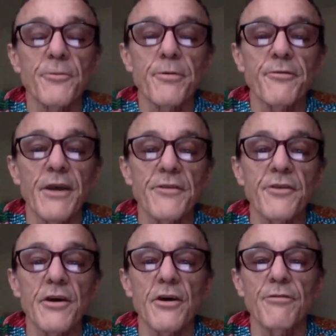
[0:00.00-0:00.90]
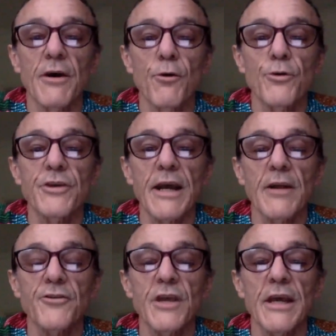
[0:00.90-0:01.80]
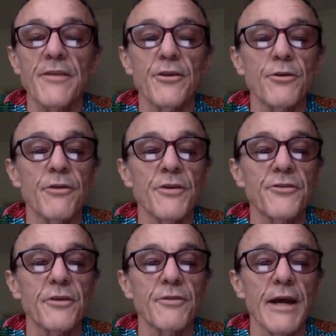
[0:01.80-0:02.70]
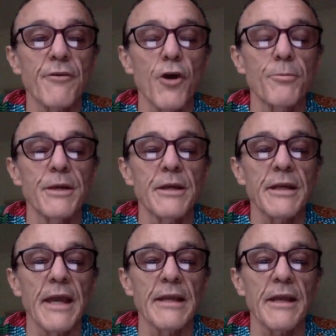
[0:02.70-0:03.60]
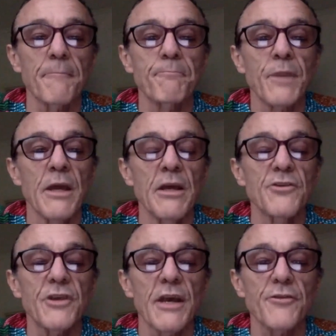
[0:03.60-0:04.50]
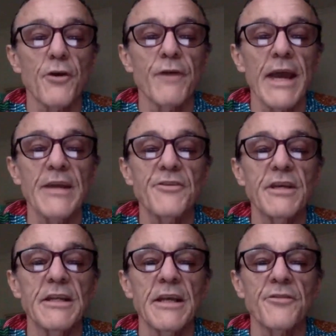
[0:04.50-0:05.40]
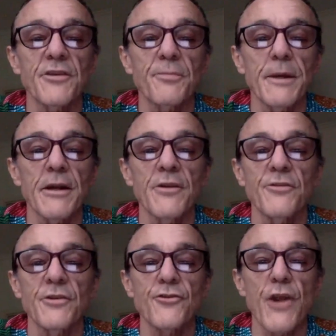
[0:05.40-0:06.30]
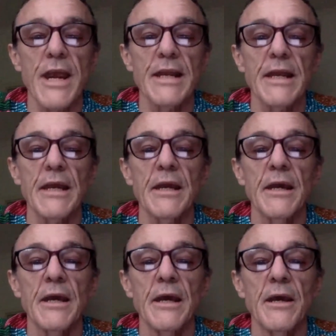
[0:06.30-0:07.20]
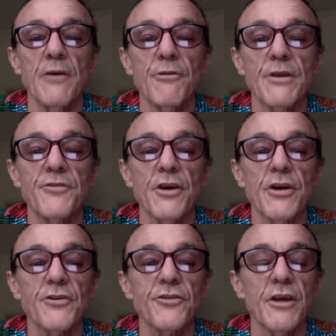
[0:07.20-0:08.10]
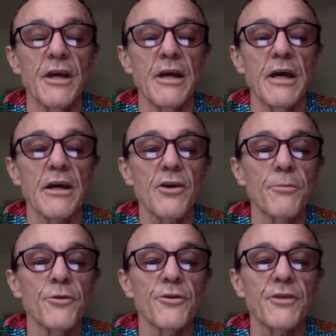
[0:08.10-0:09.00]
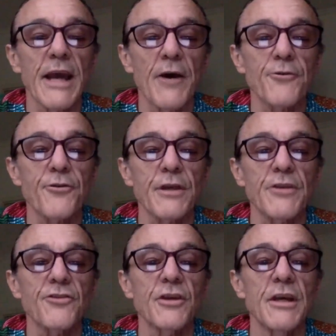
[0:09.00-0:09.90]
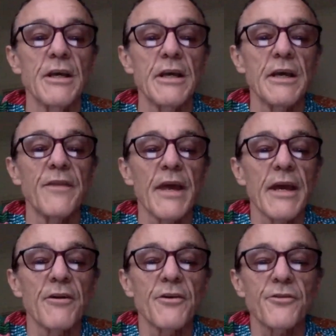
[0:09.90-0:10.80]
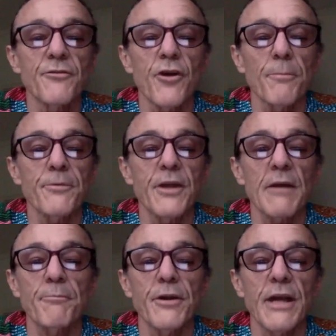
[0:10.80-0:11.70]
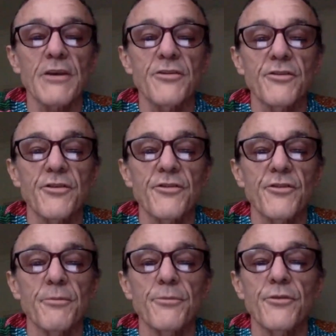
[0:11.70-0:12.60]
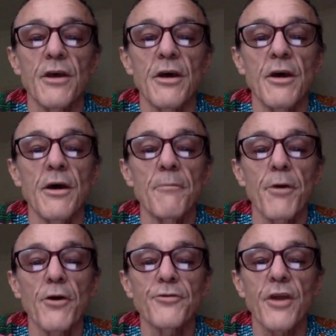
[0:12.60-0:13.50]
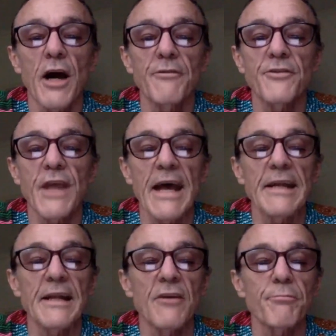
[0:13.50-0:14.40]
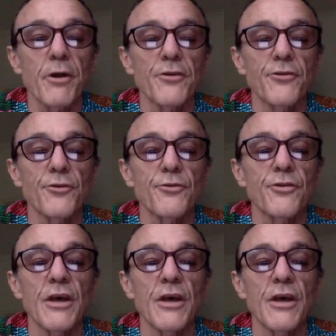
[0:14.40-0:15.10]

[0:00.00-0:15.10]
professor of horticulture at the University of Nairobi in Kenya. She has over 18 years experience in training, research, and community outreach in the areas of crop production systems, post-harvest handling of produce,